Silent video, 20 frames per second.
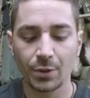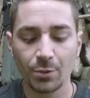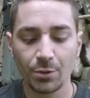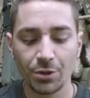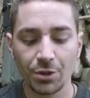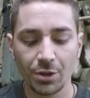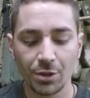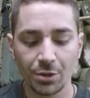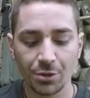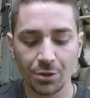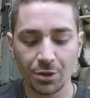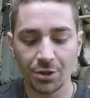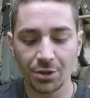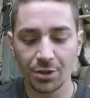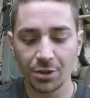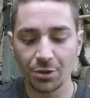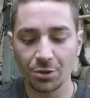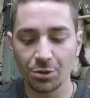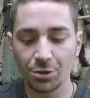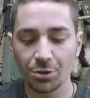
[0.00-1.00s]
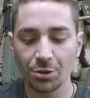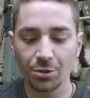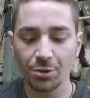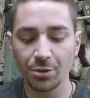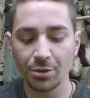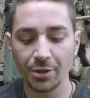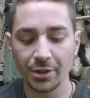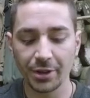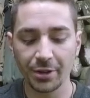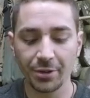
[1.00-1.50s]
which you can just
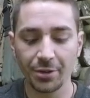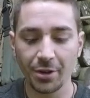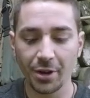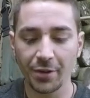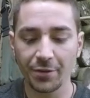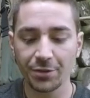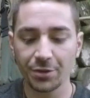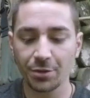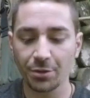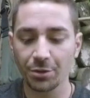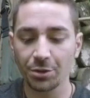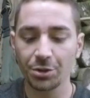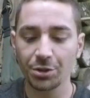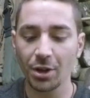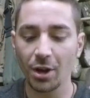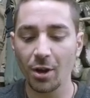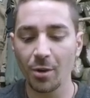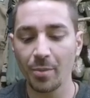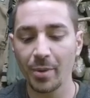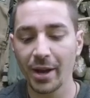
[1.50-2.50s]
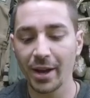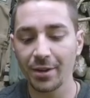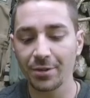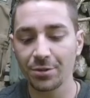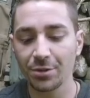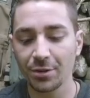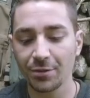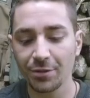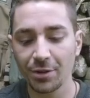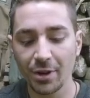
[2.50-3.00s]
ensure that your knife's got a sharp
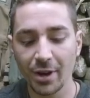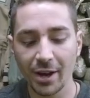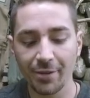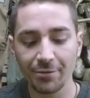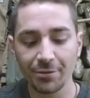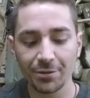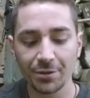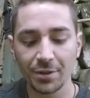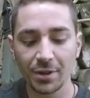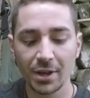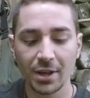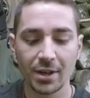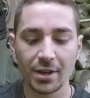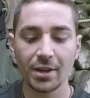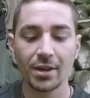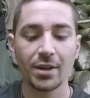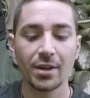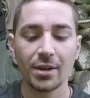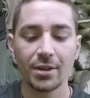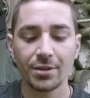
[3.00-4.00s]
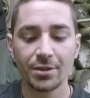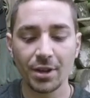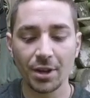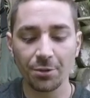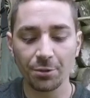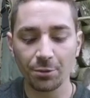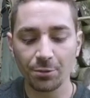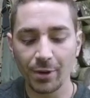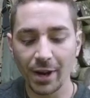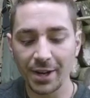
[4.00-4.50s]
edge if you haven't
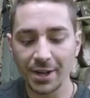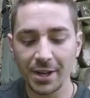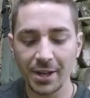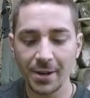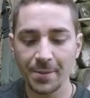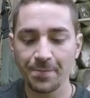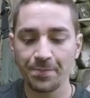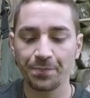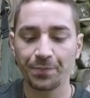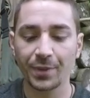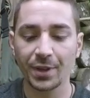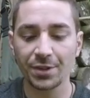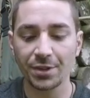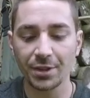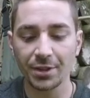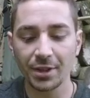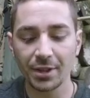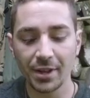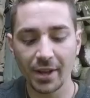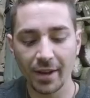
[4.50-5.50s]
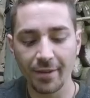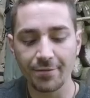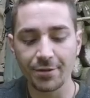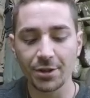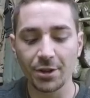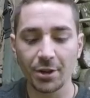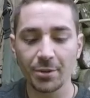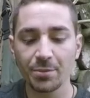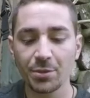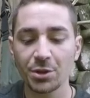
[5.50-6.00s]
done already, as I didn't have
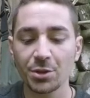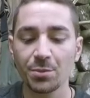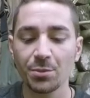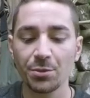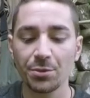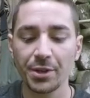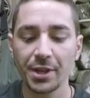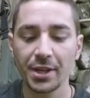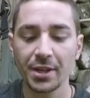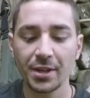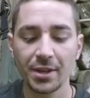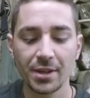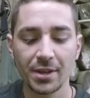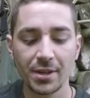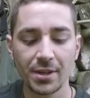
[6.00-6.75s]
time this morning.